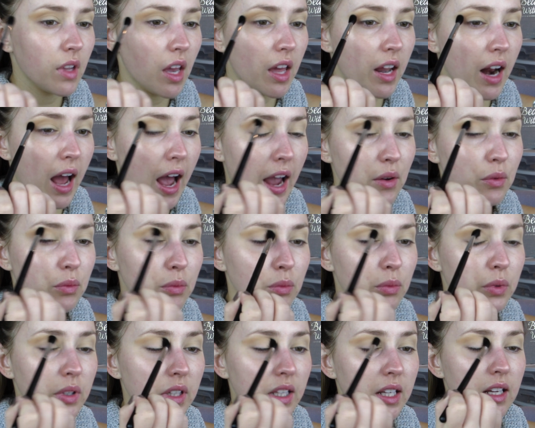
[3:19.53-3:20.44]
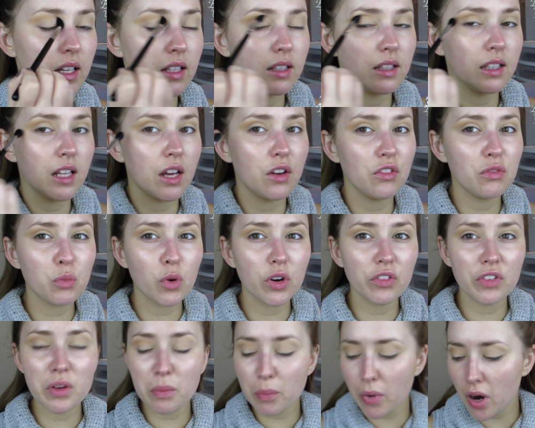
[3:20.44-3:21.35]
And I really love
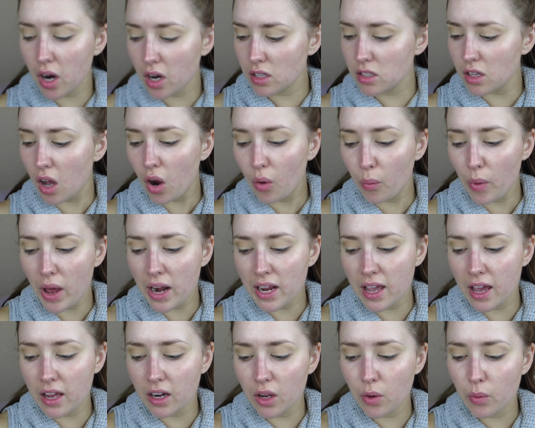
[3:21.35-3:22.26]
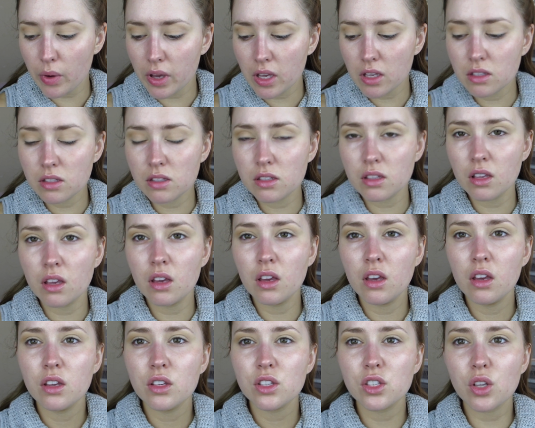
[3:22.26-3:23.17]
Morphe products already anyways,
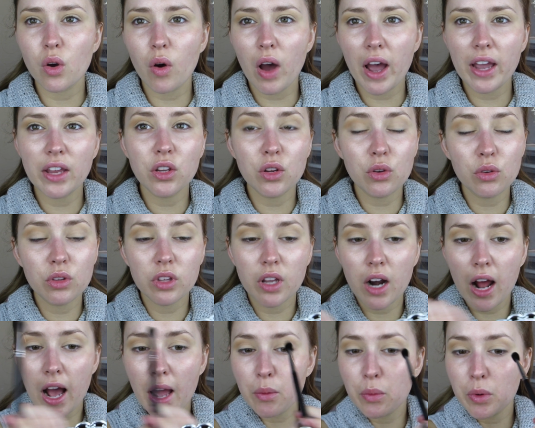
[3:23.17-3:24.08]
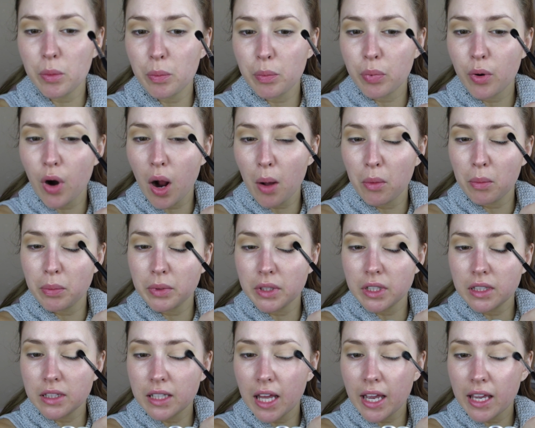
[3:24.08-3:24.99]
so I knew that I would
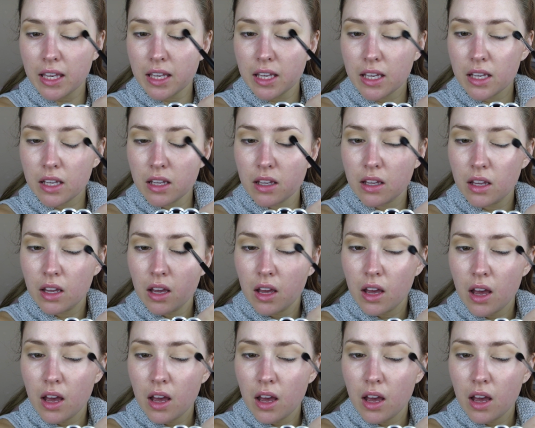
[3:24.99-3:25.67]
probably like it.